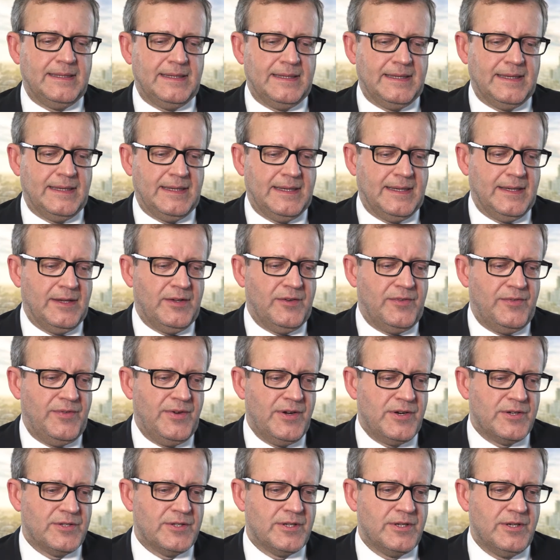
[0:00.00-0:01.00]
The
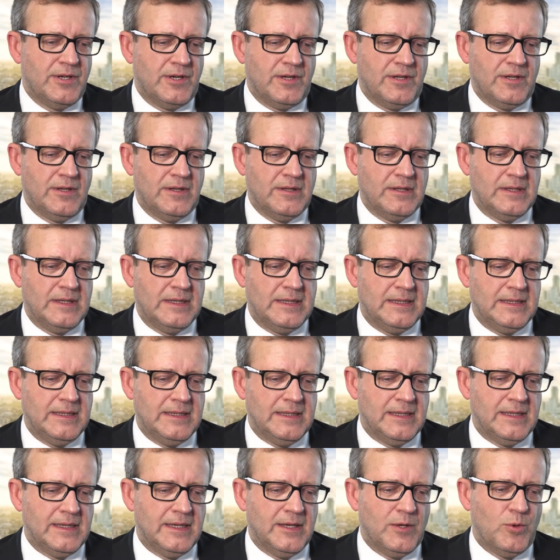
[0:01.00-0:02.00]
third goal
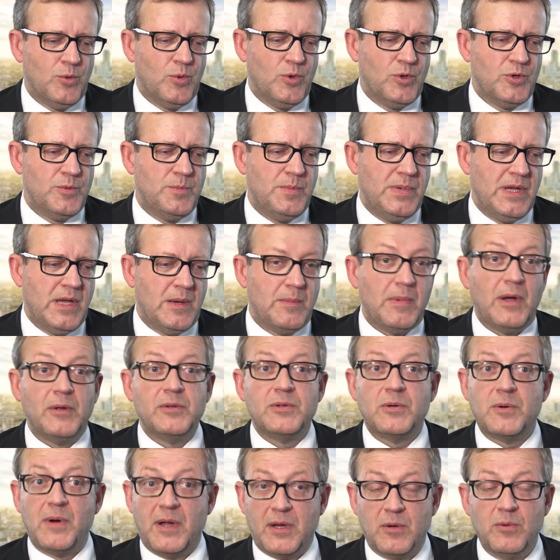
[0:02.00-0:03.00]
uh, would be about
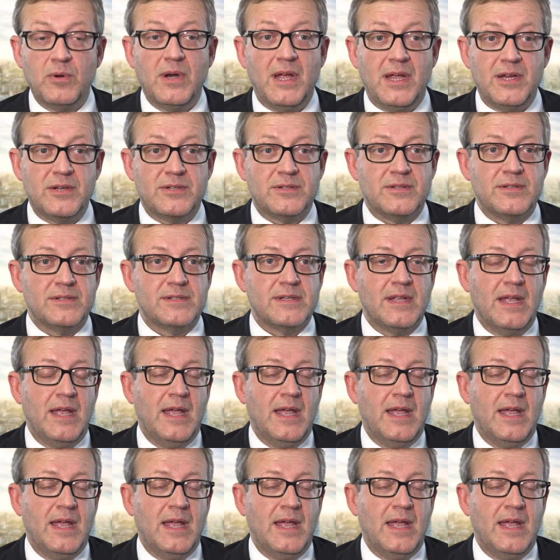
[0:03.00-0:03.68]
the regulations.